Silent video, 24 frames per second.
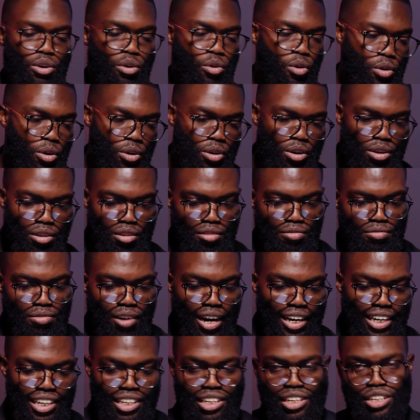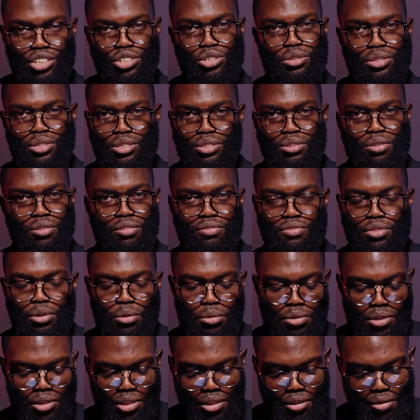or variations of
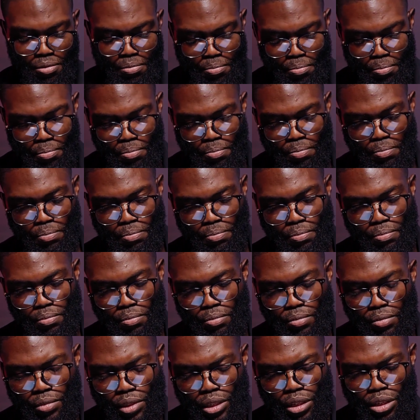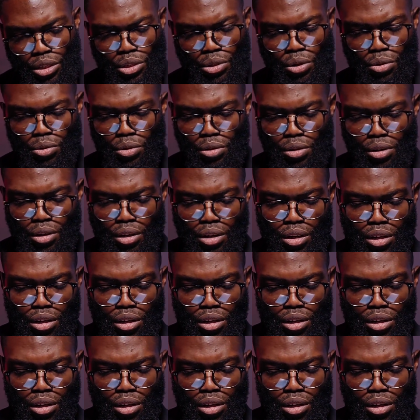those. So,